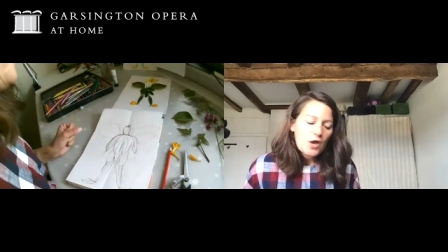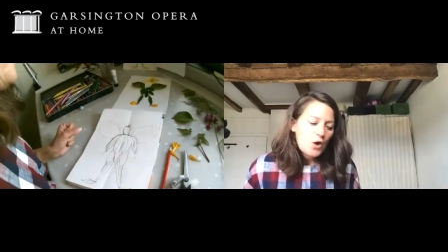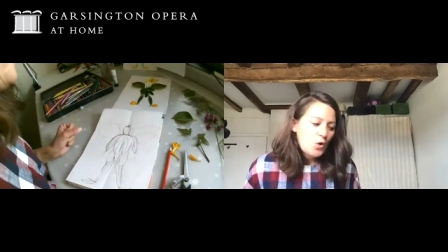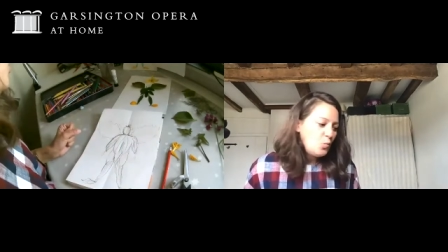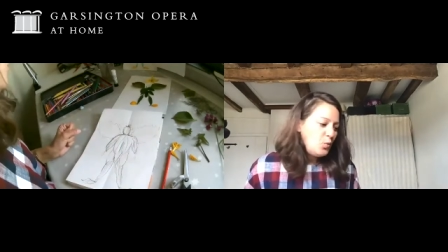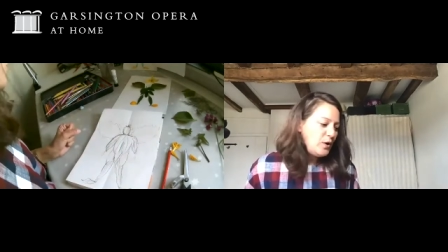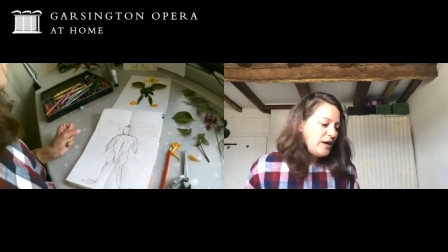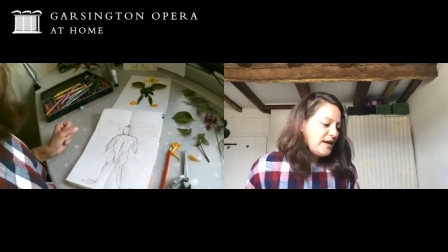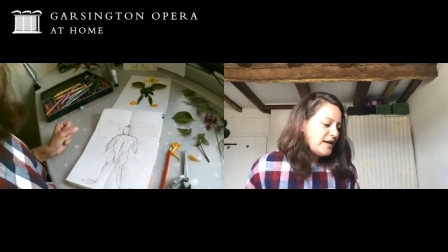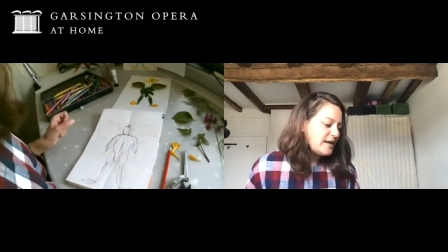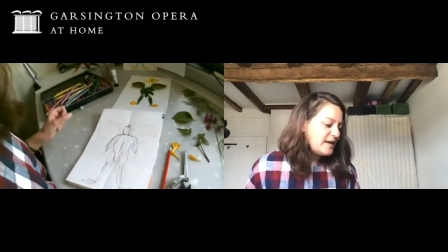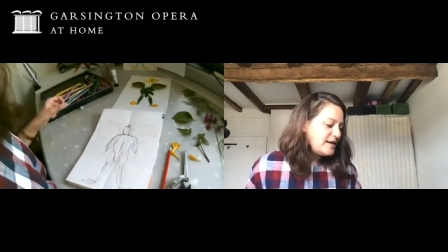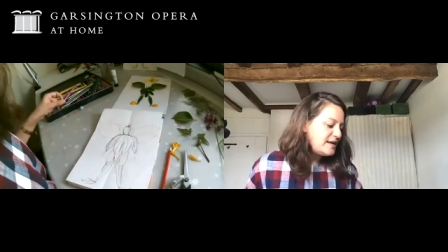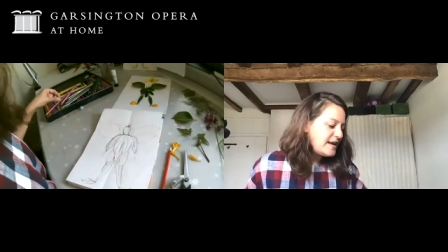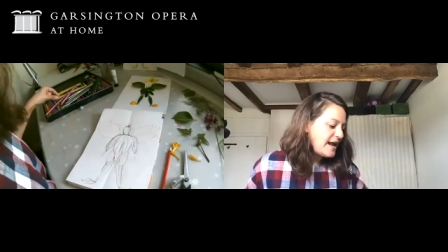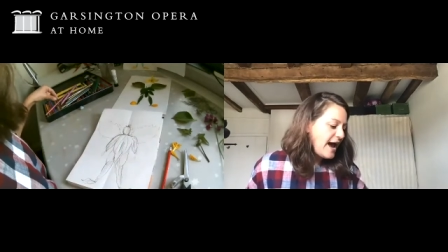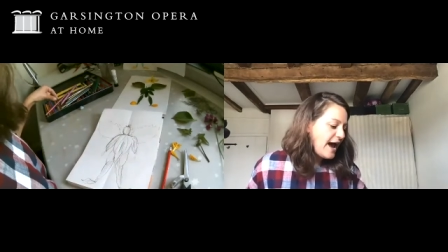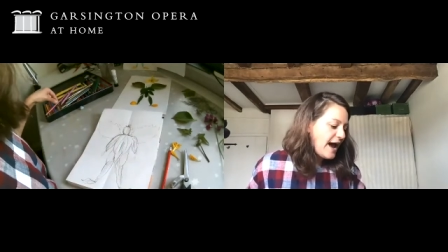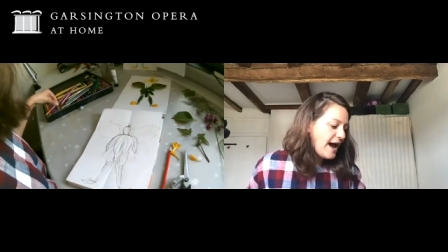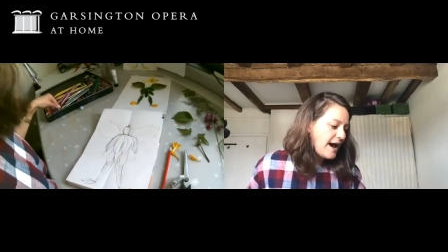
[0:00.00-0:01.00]
we can
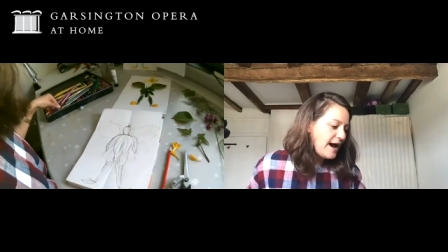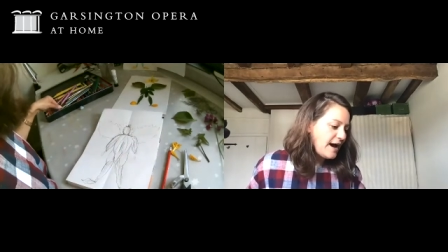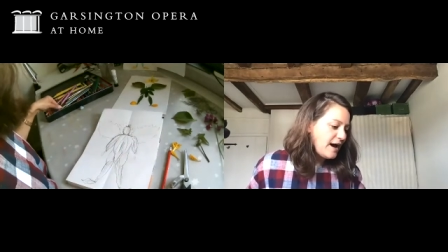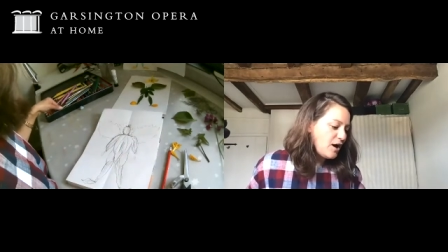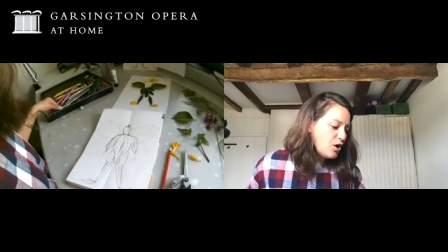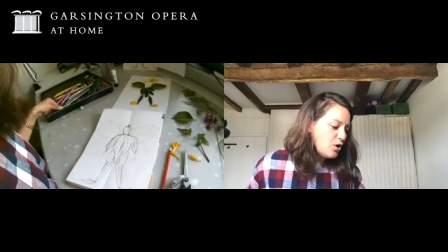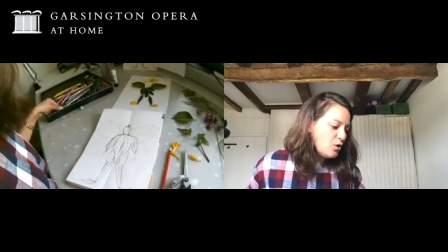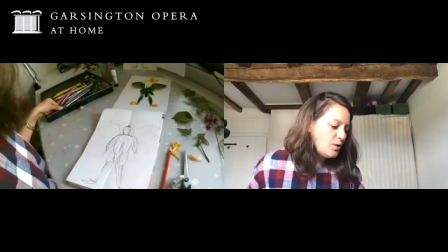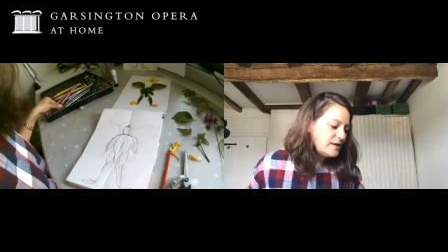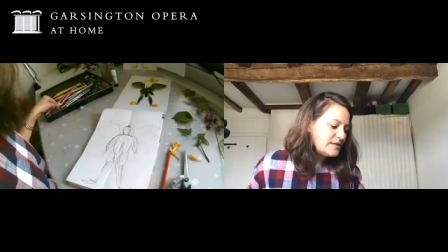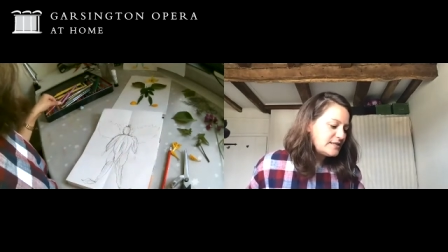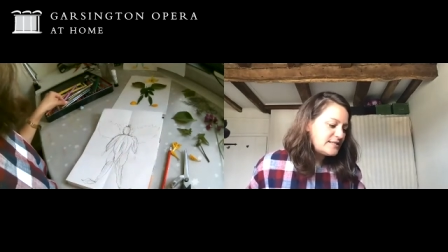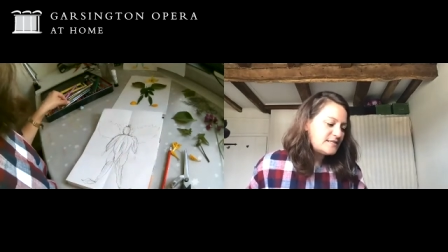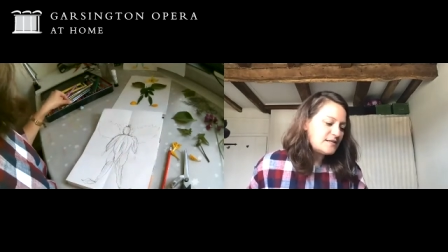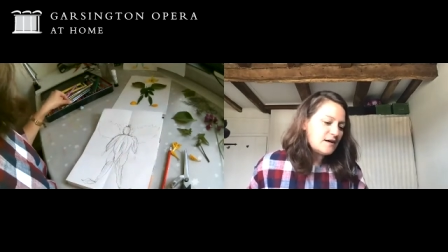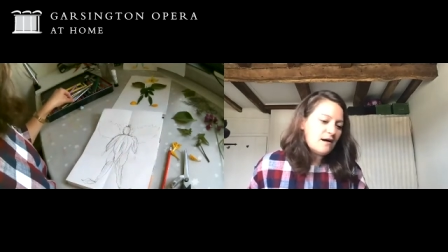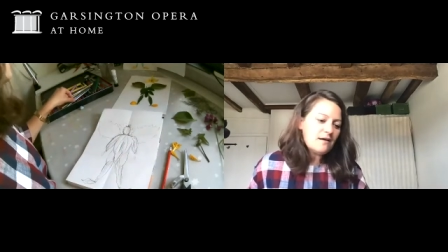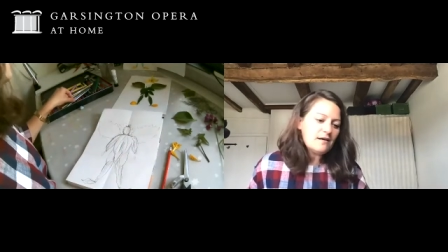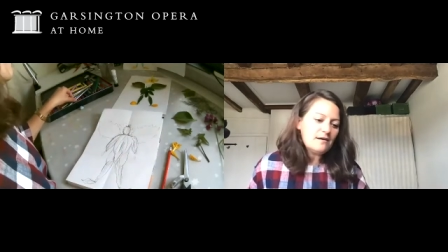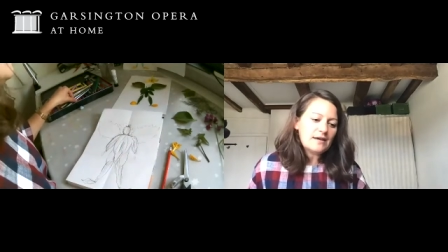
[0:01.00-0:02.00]
now
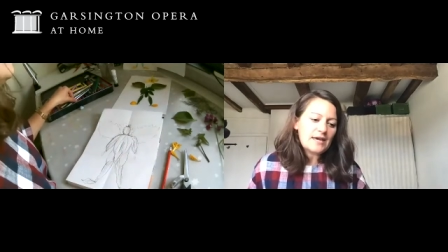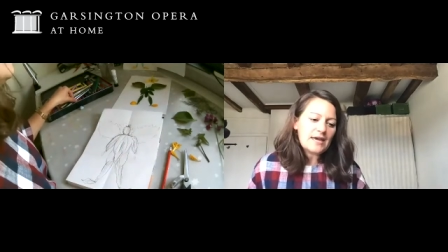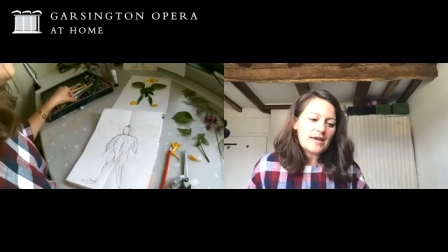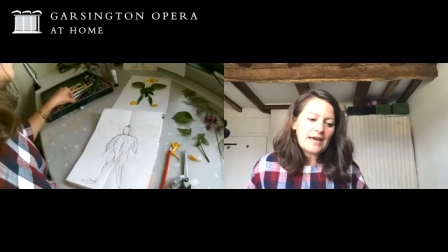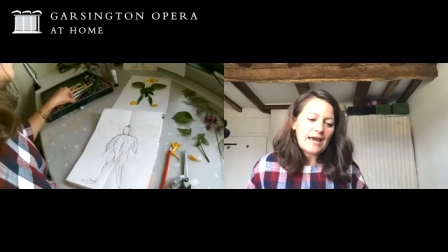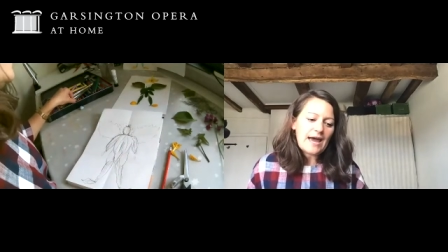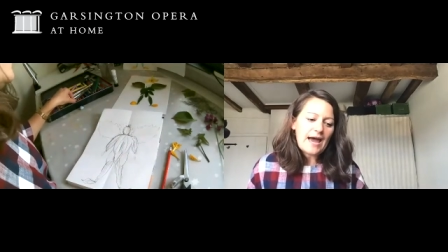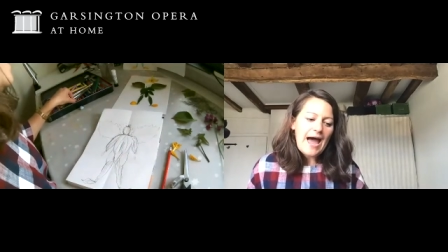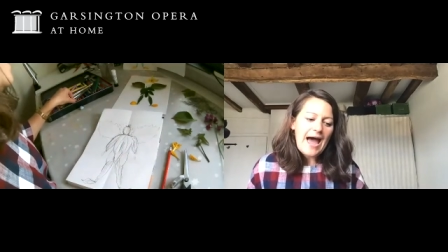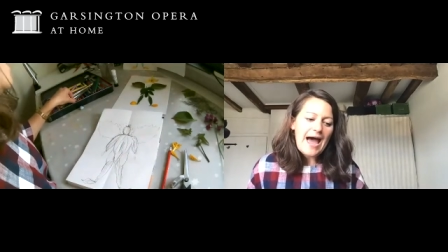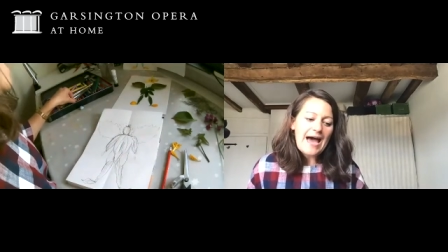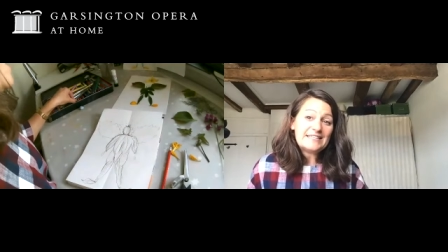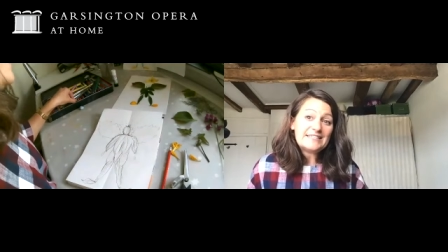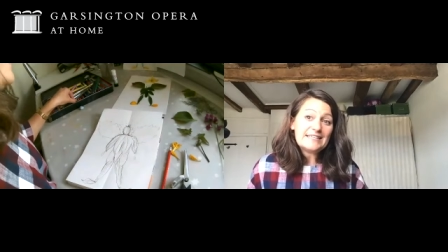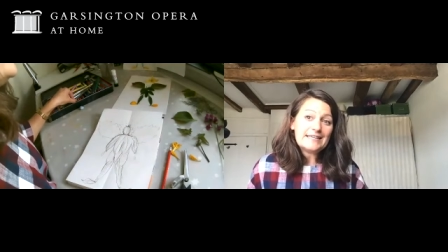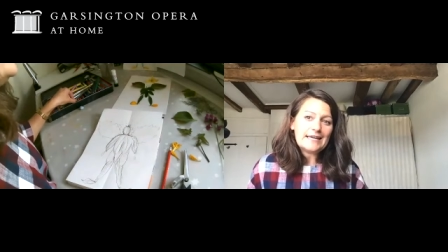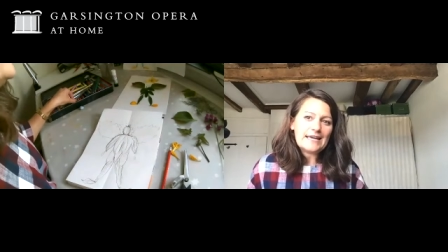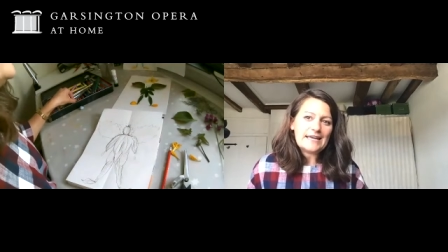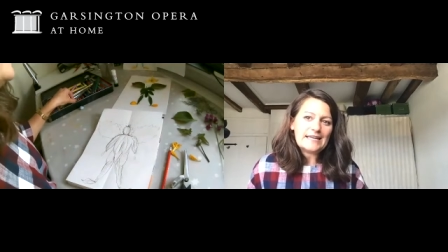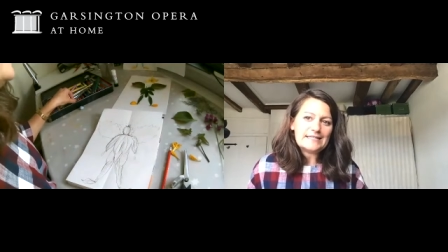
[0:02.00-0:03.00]
start looking at
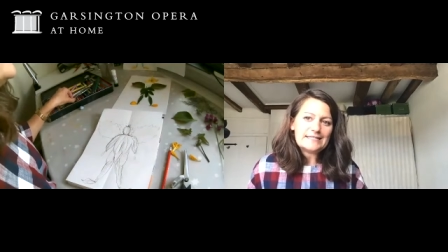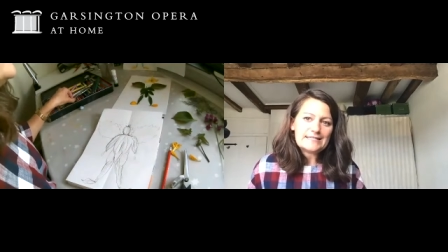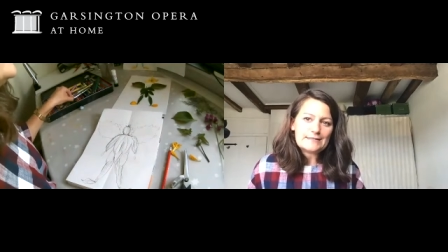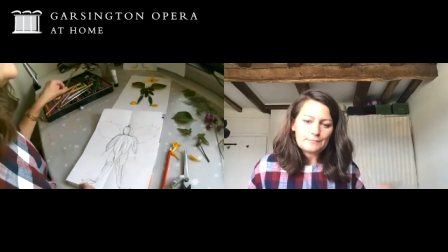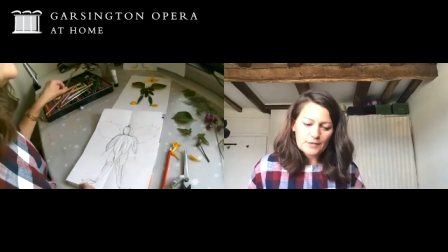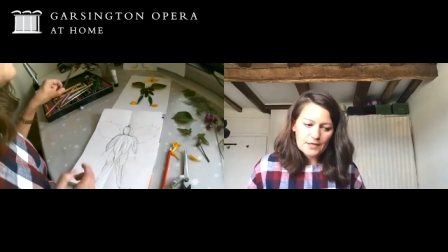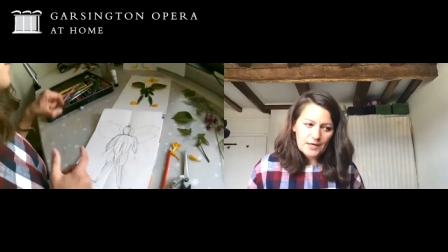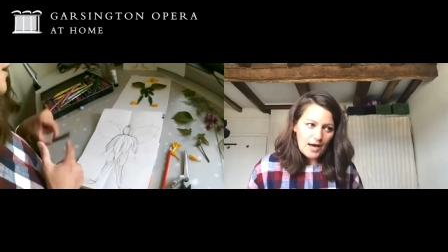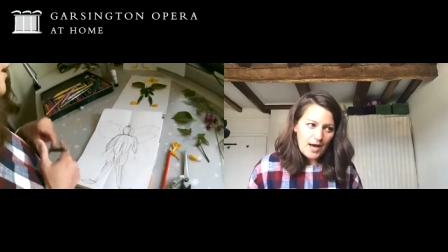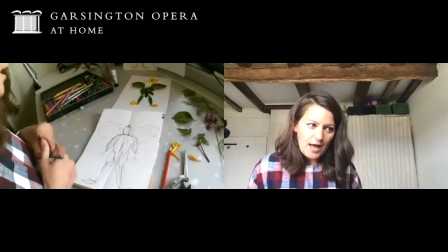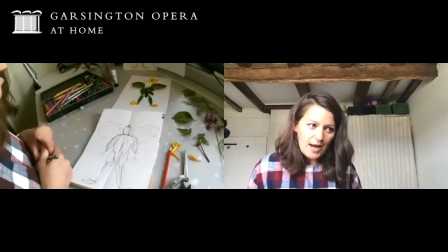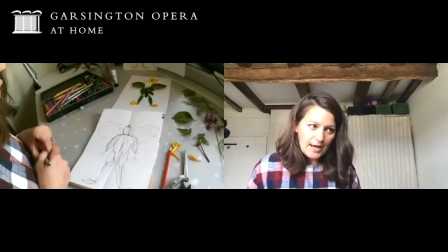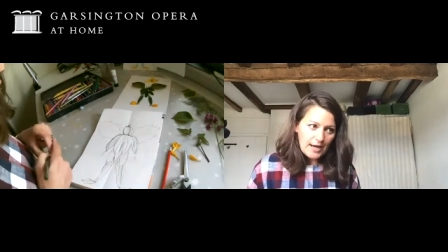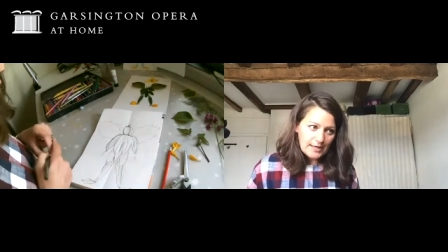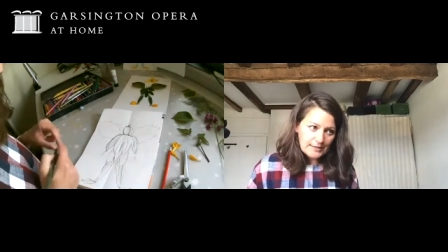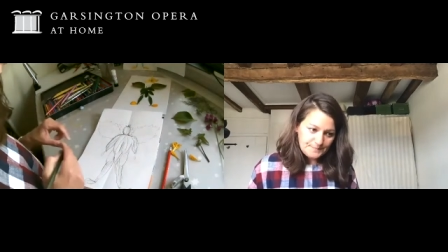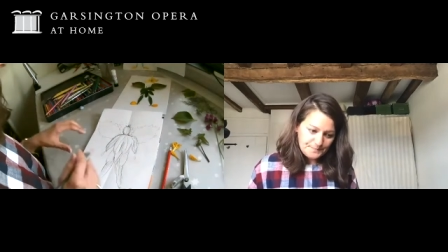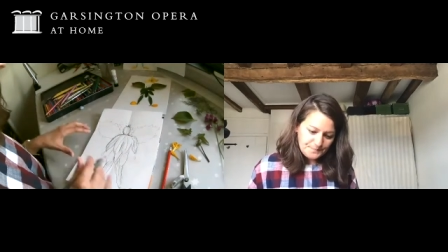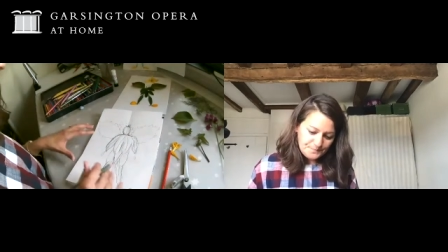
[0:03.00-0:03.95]
adding in some colour.